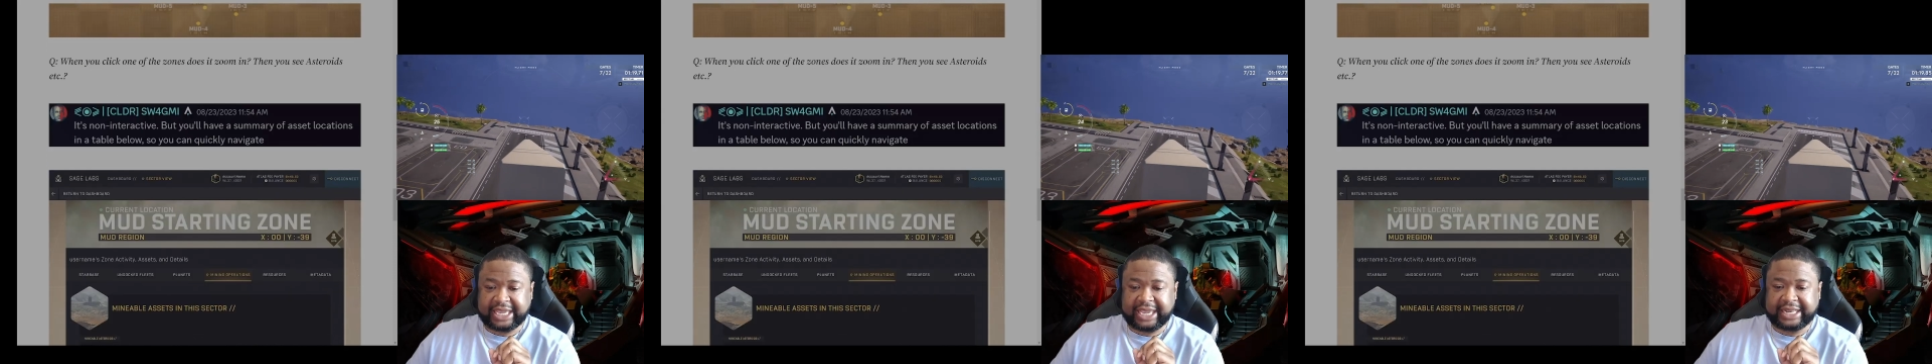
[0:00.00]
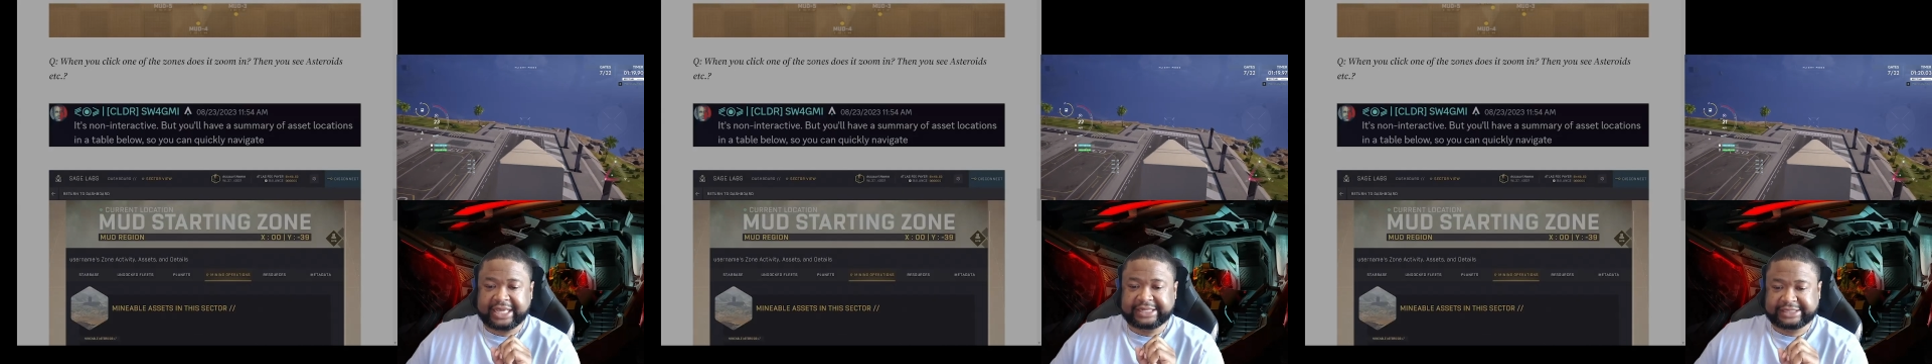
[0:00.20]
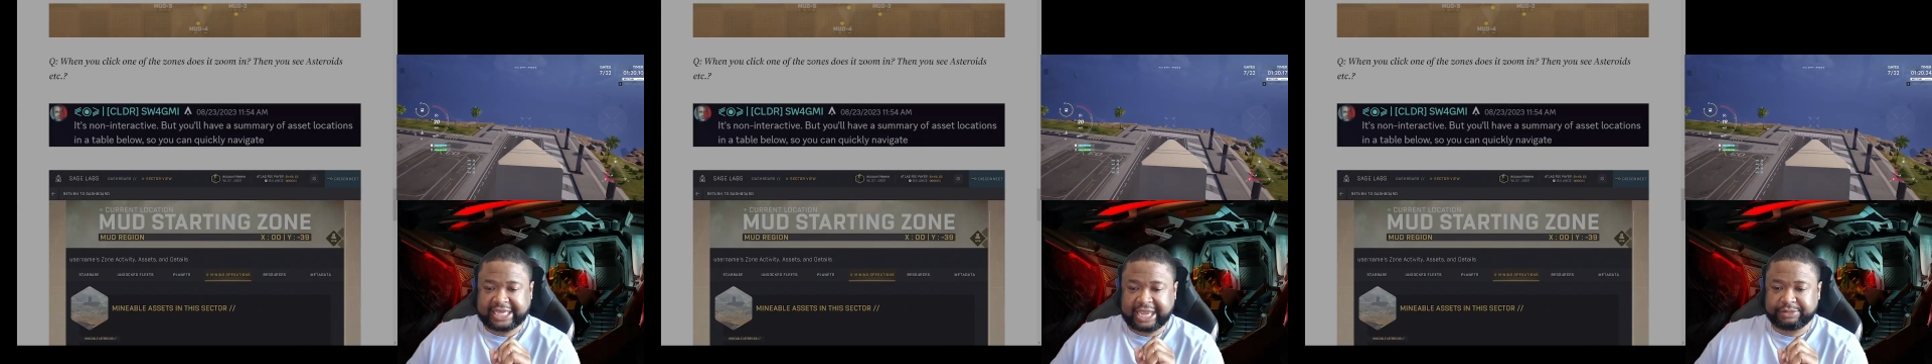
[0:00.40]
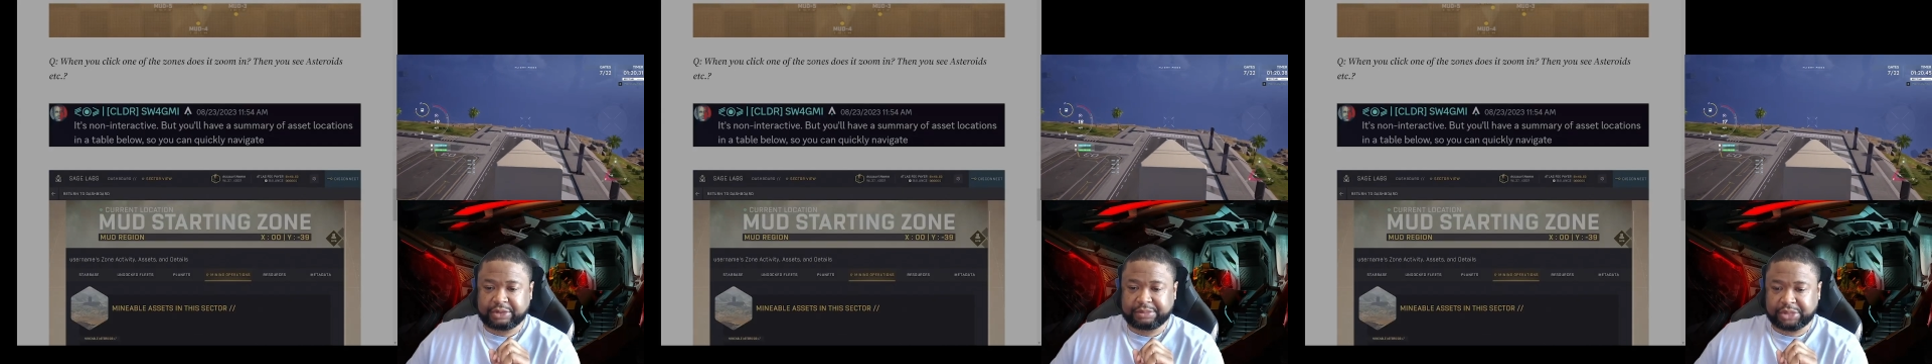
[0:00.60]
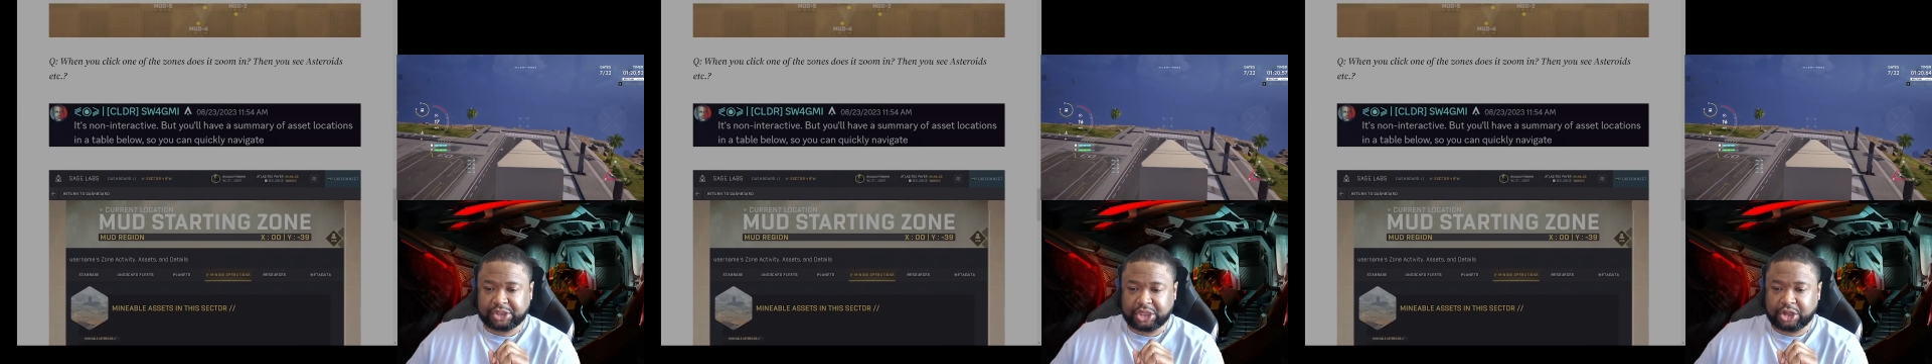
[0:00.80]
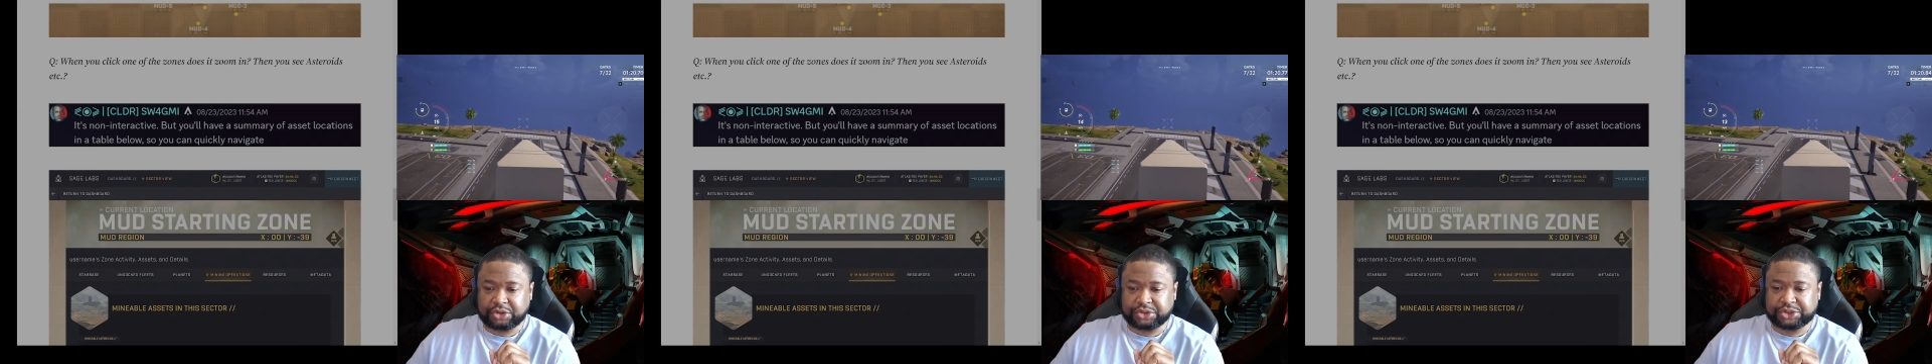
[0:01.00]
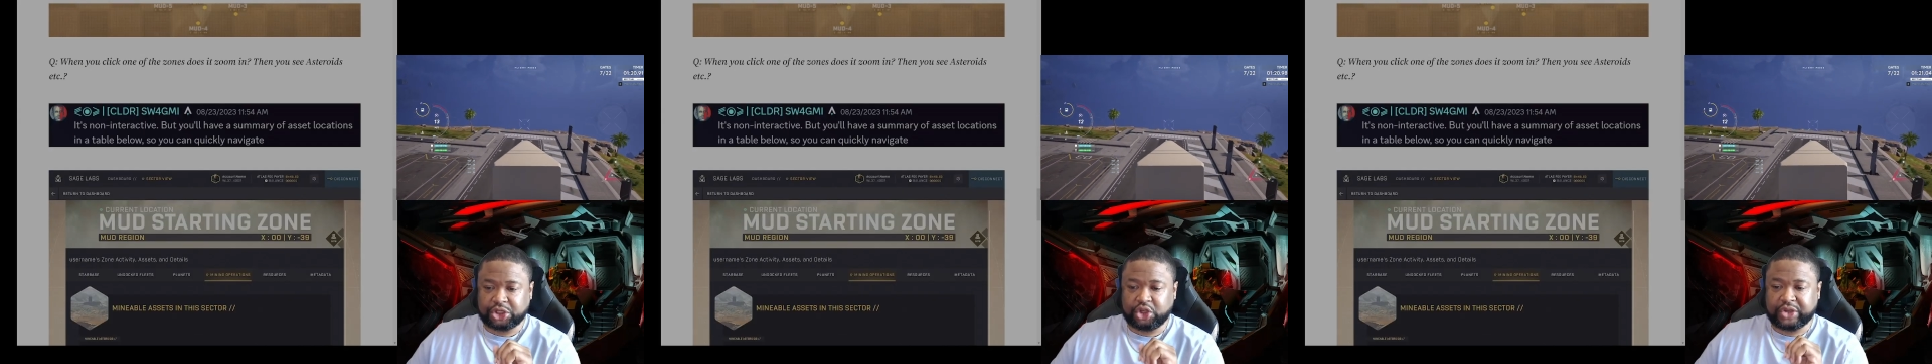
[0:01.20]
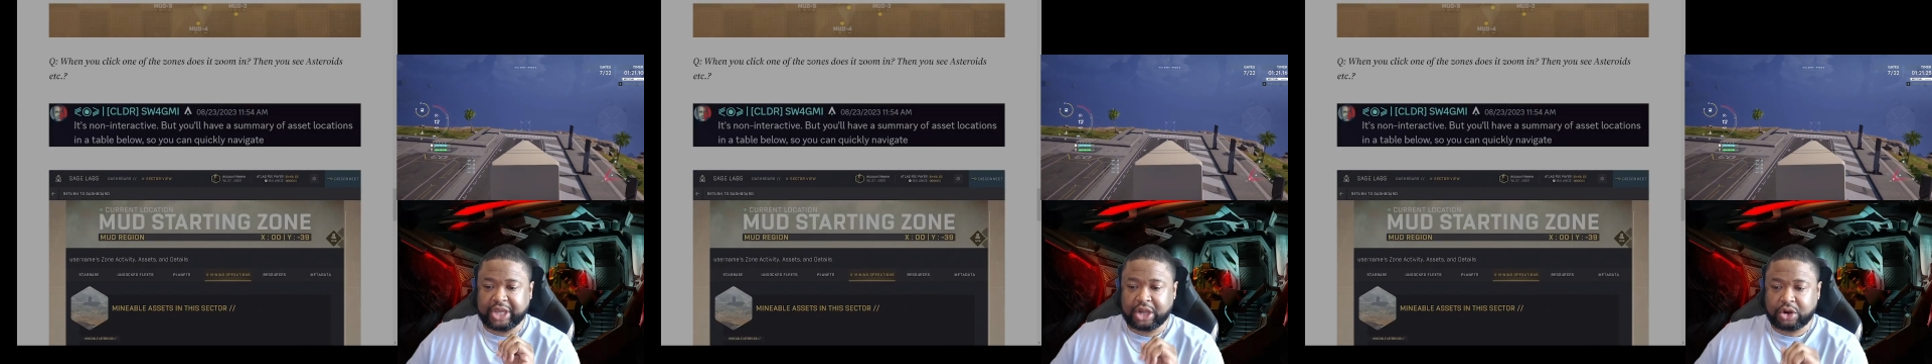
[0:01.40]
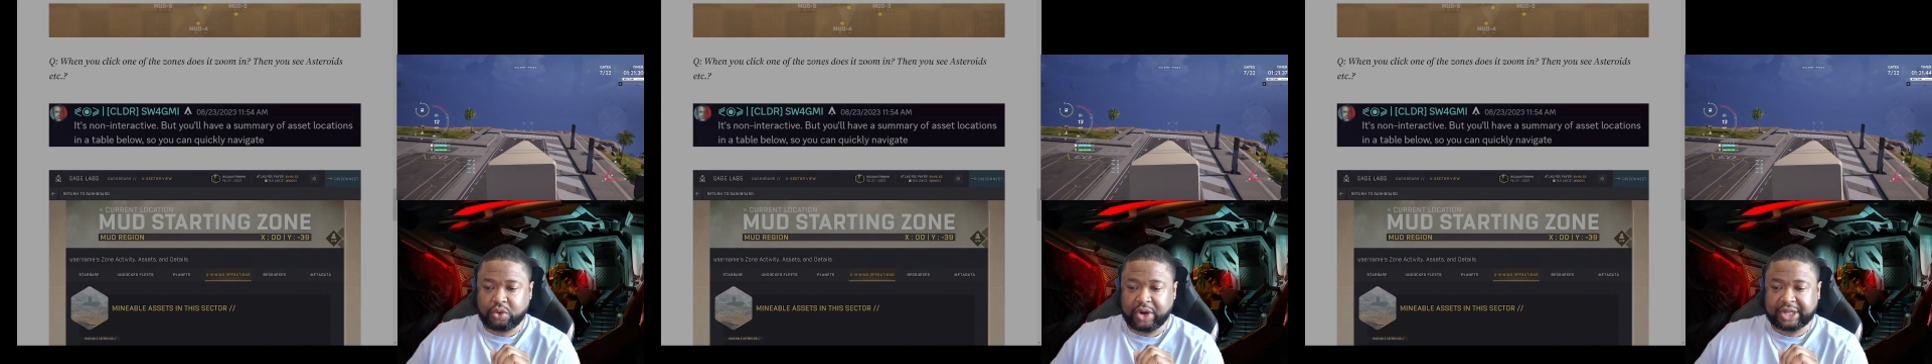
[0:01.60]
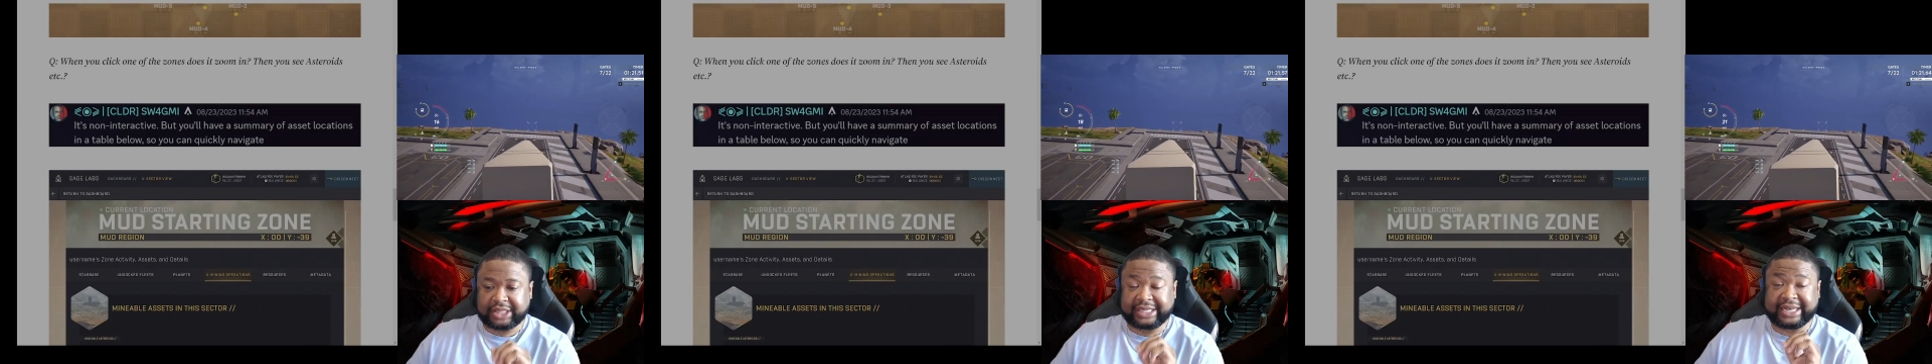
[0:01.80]
in a table below so you can
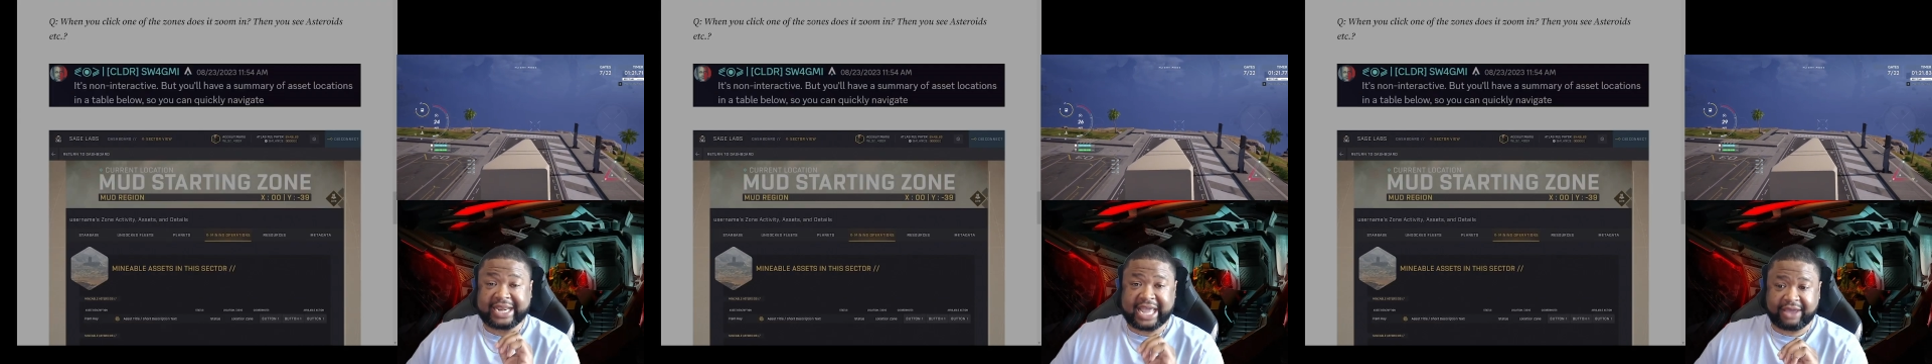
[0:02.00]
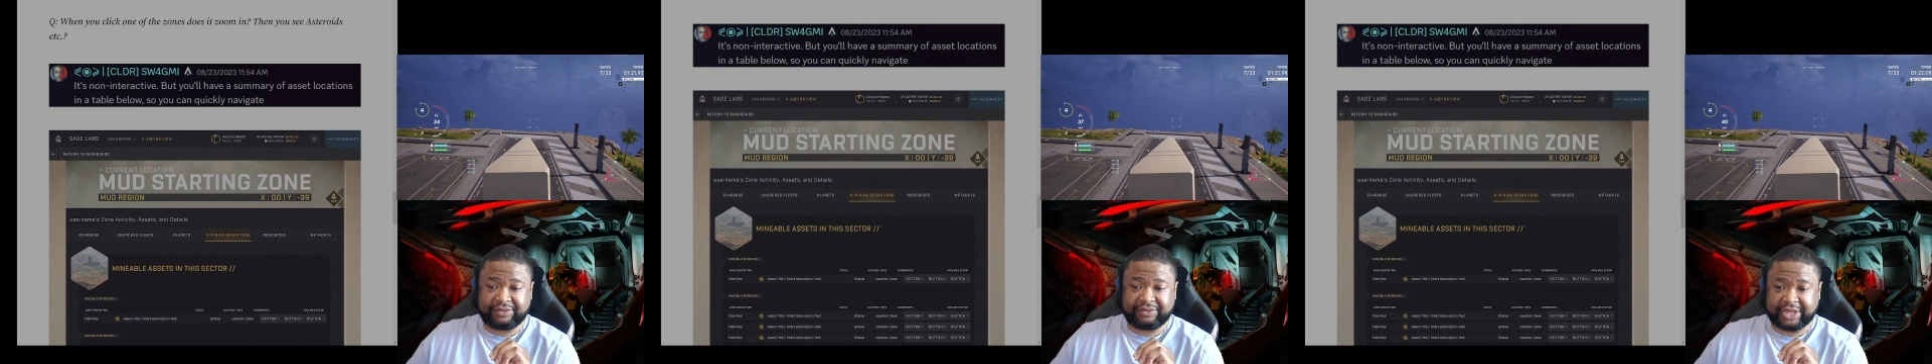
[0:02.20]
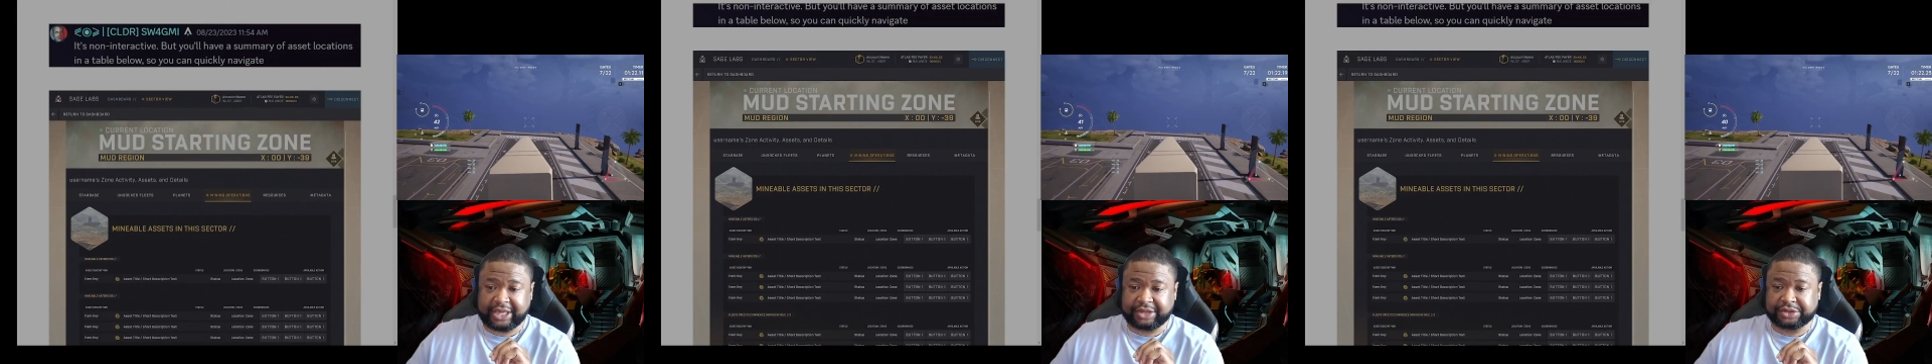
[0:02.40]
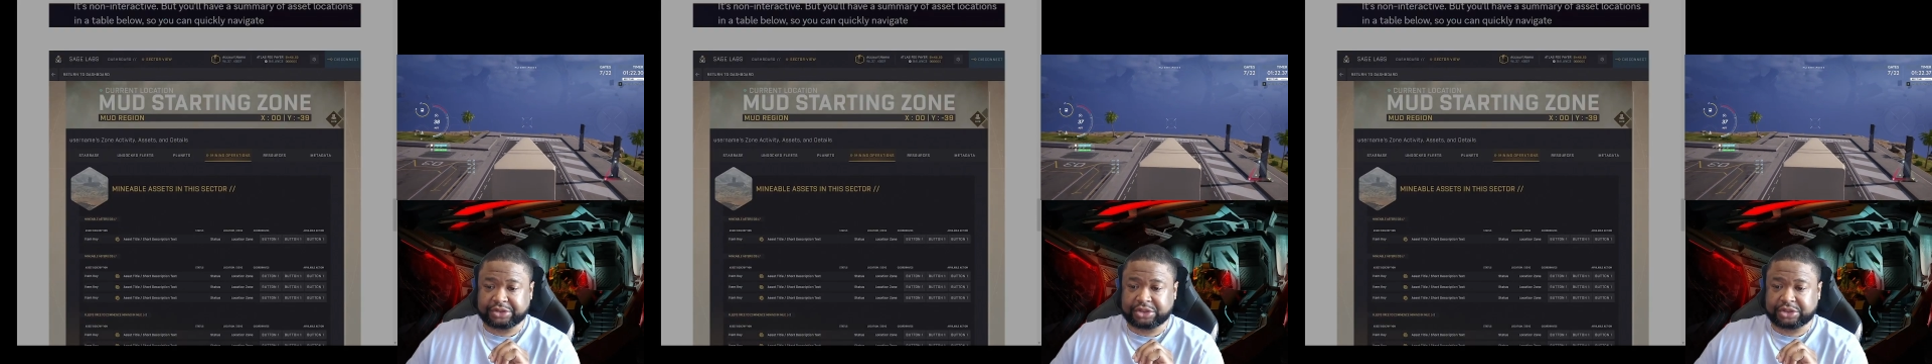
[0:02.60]
quickly navigate.